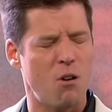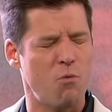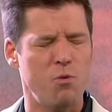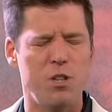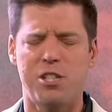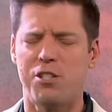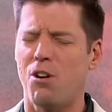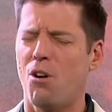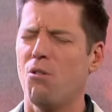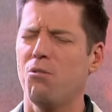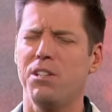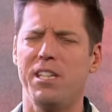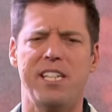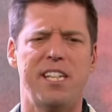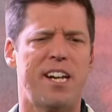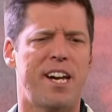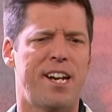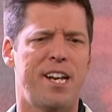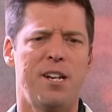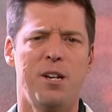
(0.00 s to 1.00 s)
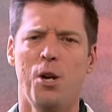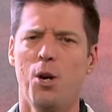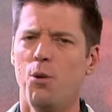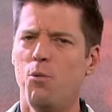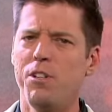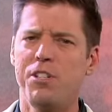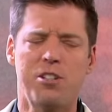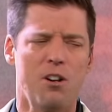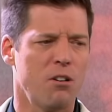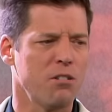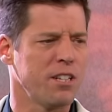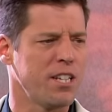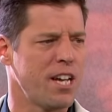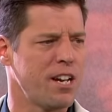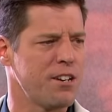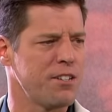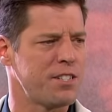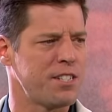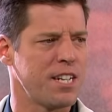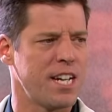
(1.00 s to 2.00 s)
we totally get it, we totally
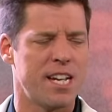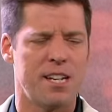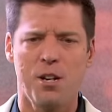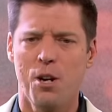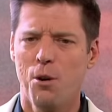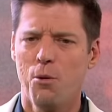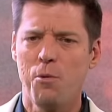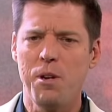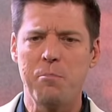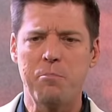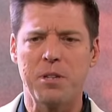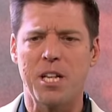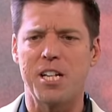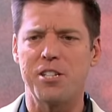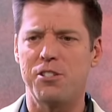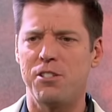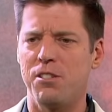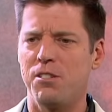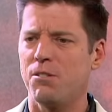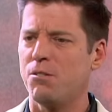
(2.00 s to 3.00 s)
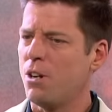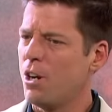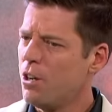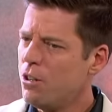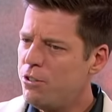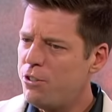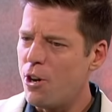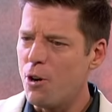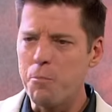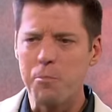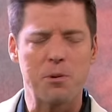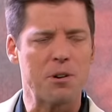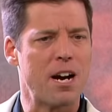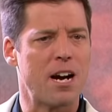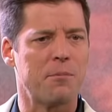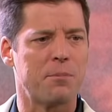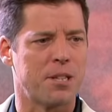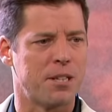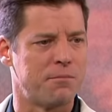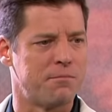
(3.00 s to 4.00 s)
understand, we bless you, no
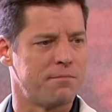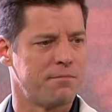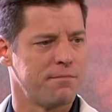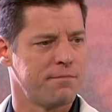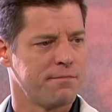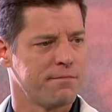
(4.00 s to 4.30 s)
problem.